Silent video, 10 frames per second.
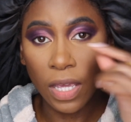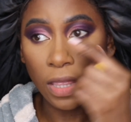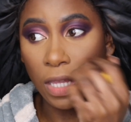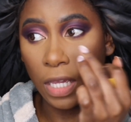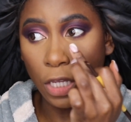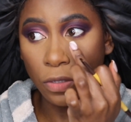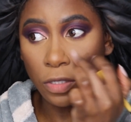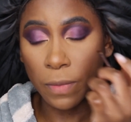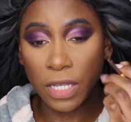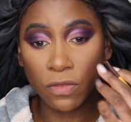In the inner
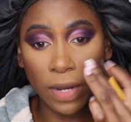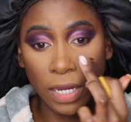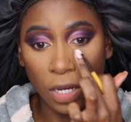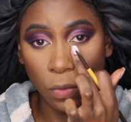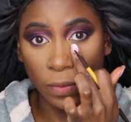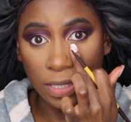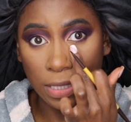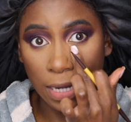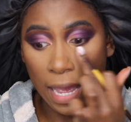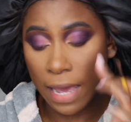space right here where we
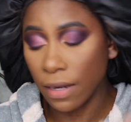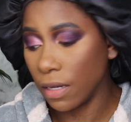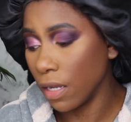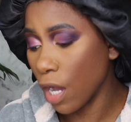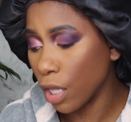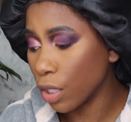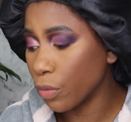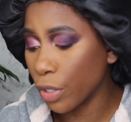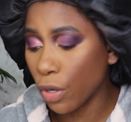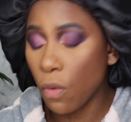didn't add any color,
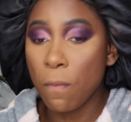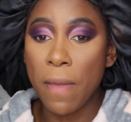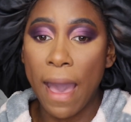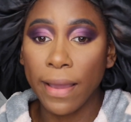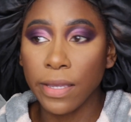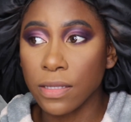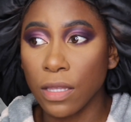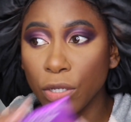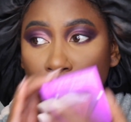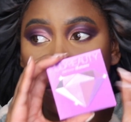we're gonna go back into
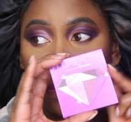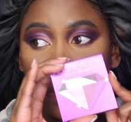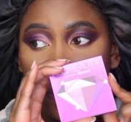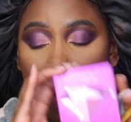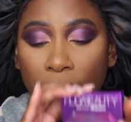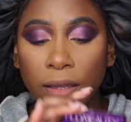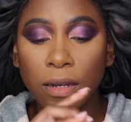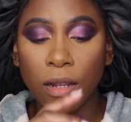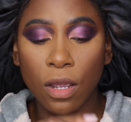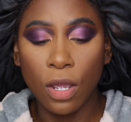the Huda Beauty palette.